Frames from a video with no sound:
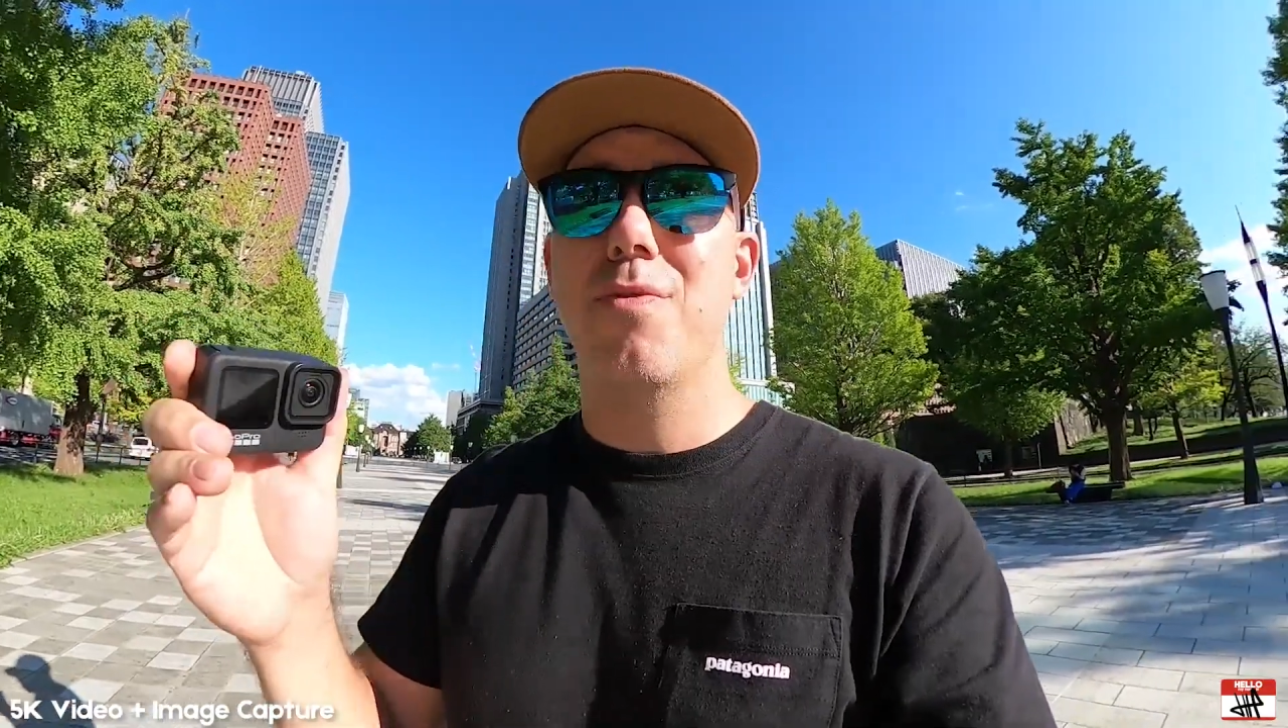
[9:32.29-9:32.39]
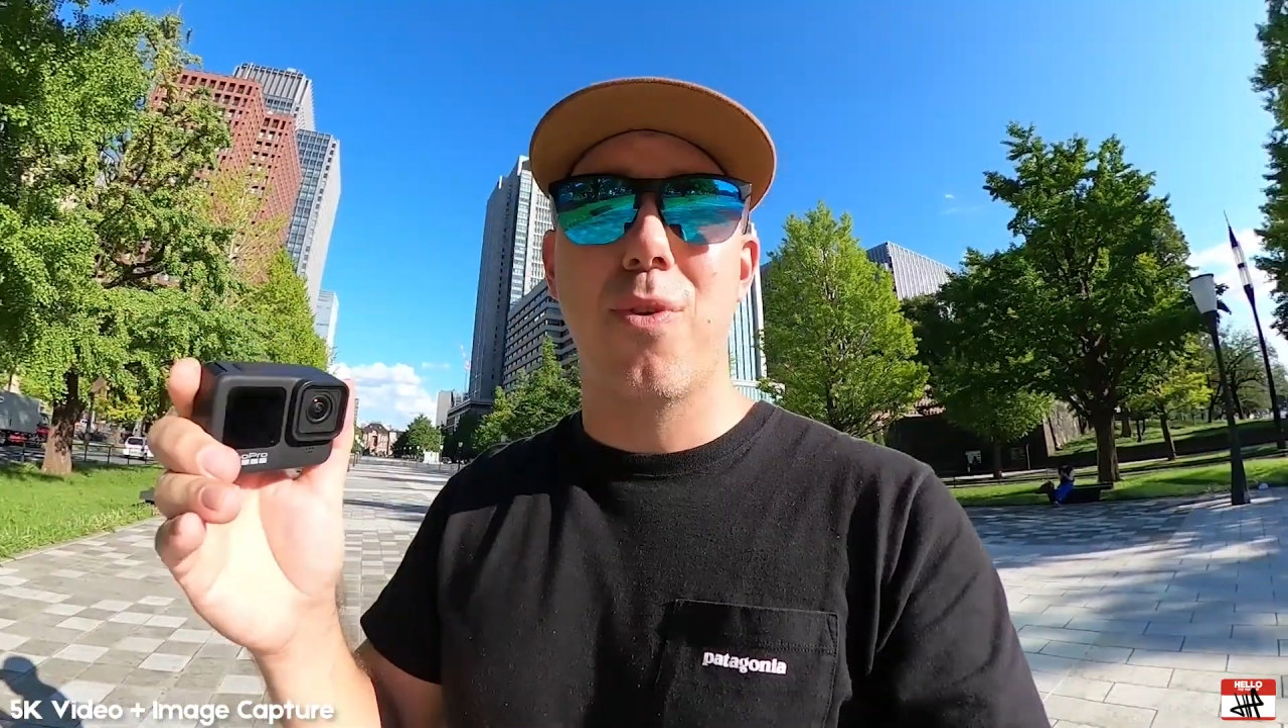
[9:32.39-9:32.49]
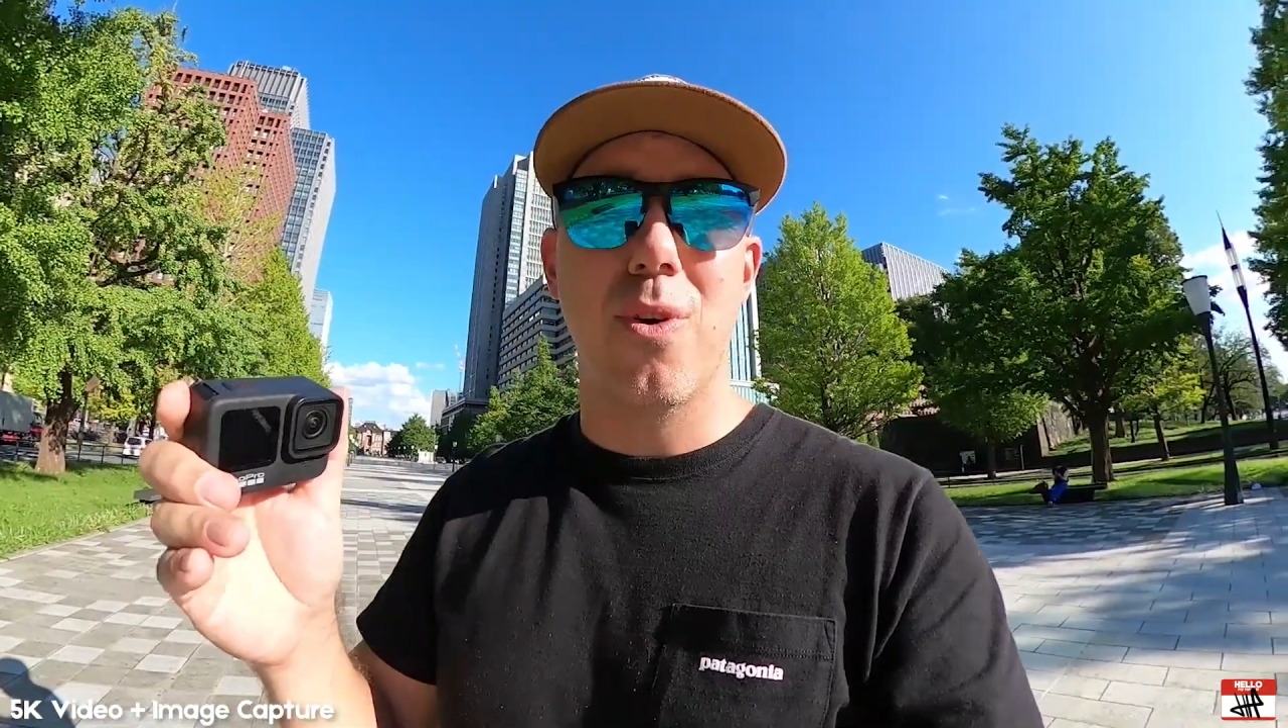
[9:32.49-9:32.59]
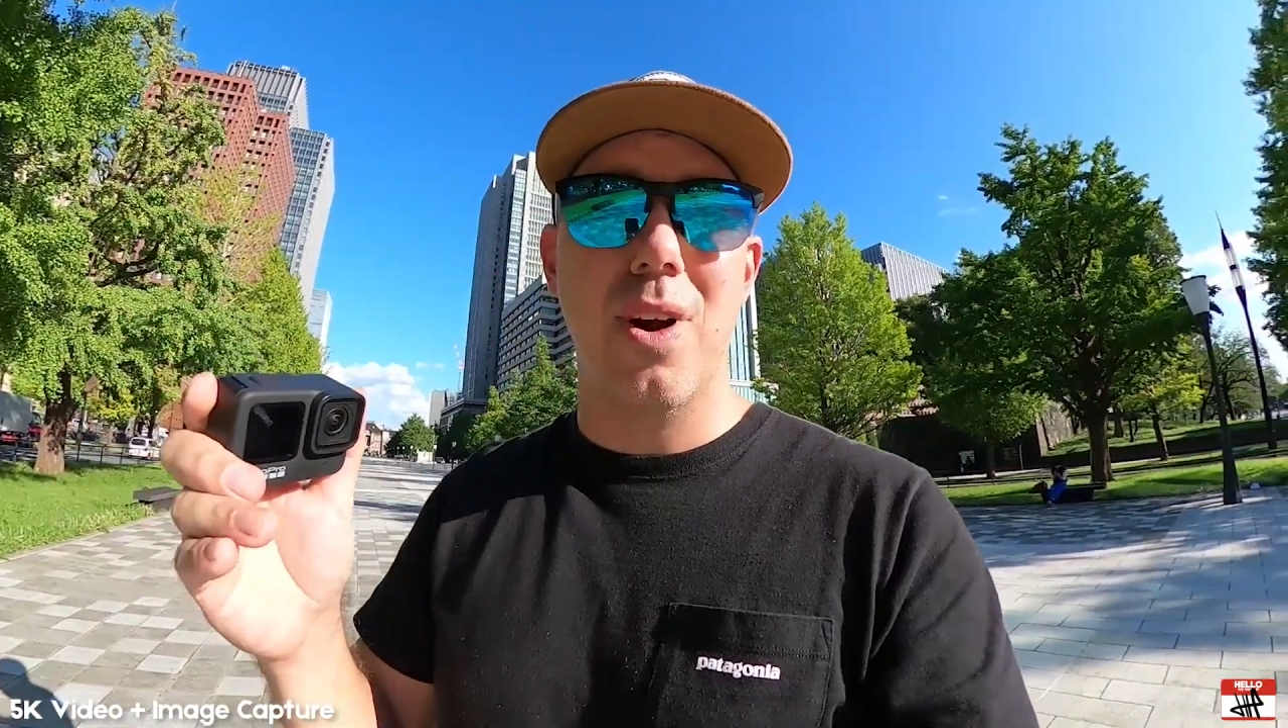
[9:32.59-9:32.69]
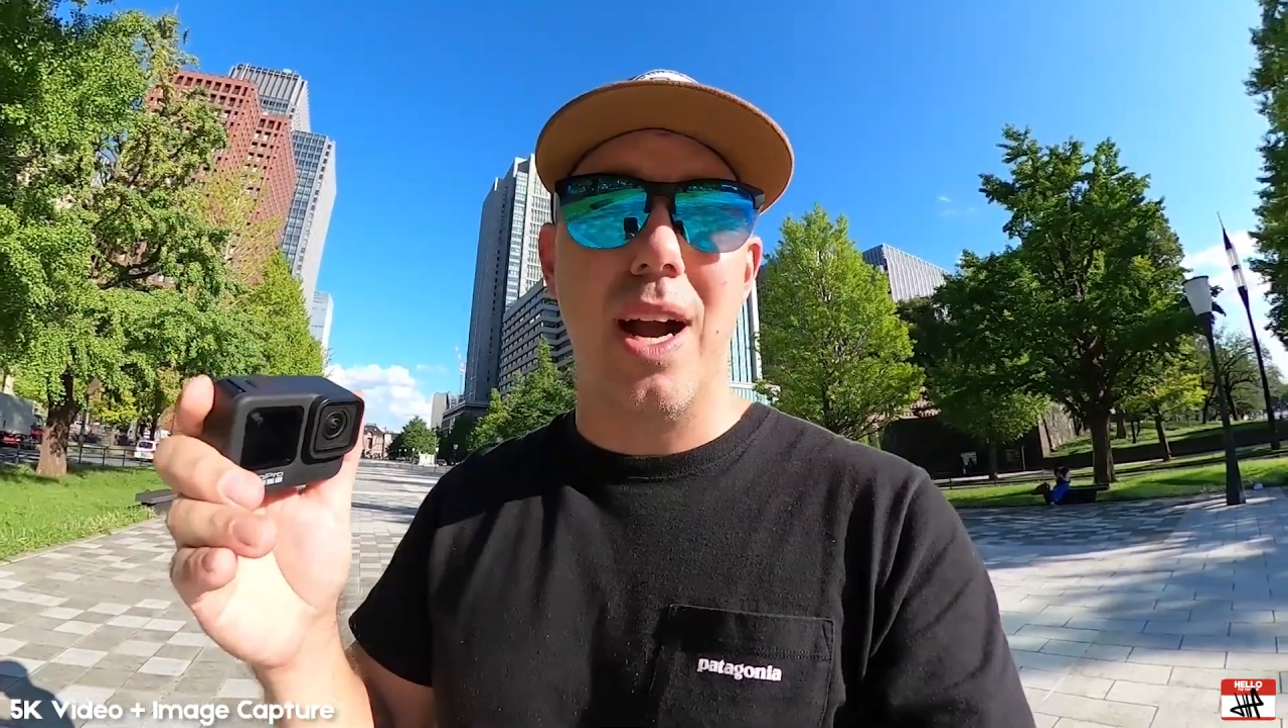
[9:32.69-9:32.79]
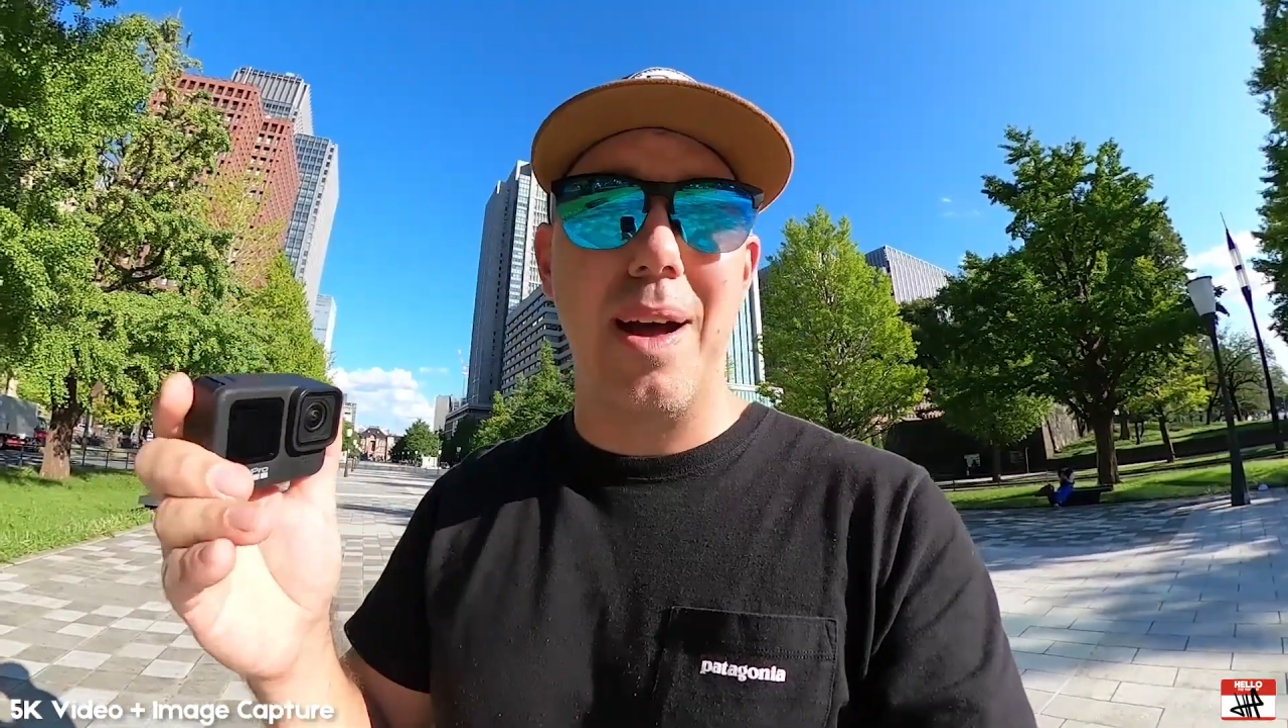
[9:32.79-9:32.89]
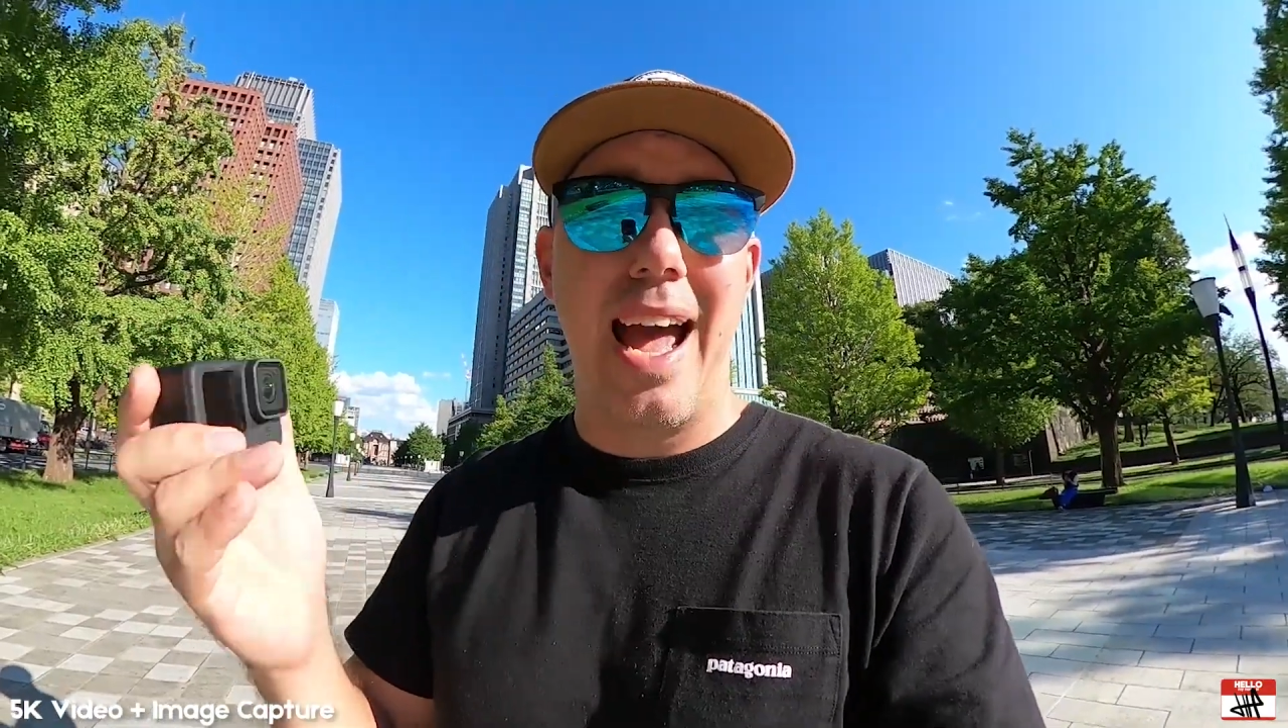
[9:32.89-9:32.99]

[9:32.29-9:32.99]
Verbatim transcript: for a